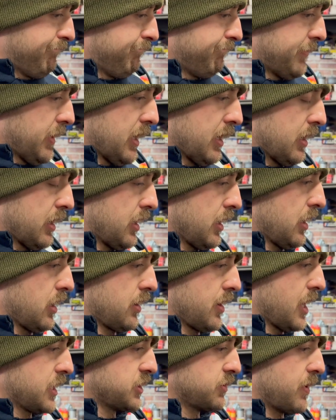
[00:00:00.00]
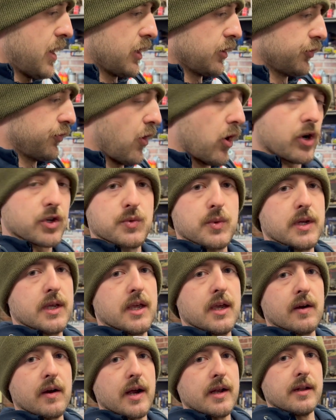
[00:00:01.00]
And that's about as far as we can
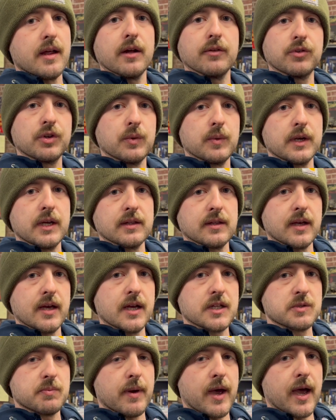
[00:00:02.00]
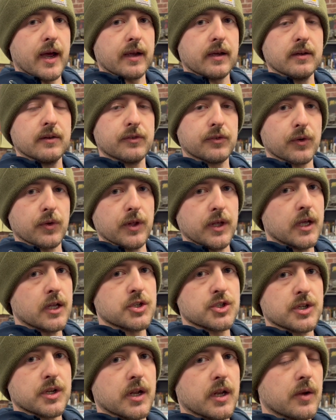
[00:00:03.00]
get right now until we get the heads back for the
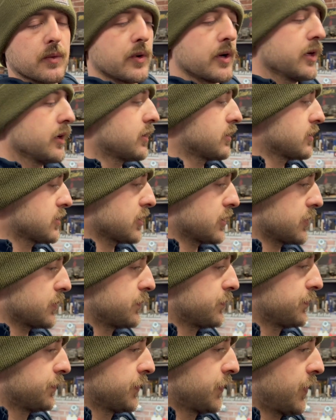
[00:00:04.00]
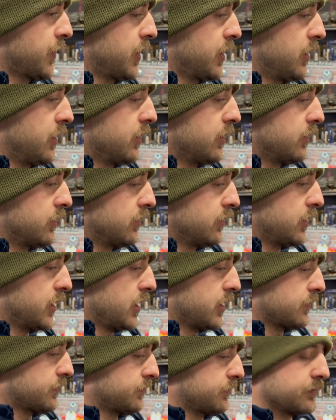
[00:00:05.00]
engine anyway. So
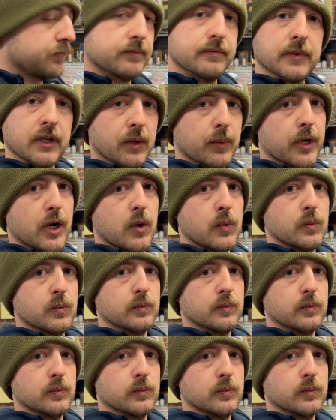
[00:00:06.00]
yeah, here we go.